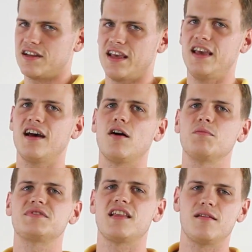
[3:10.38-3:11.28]
and he
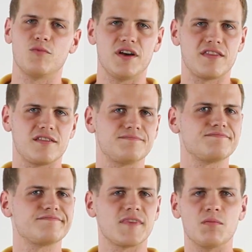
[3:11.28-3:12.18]
helps them with
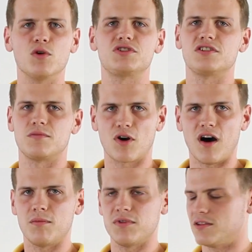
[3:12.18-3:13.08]
emotional
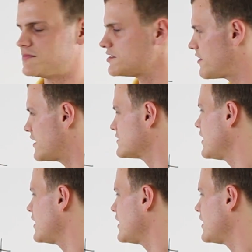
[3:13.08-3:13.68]
problems or things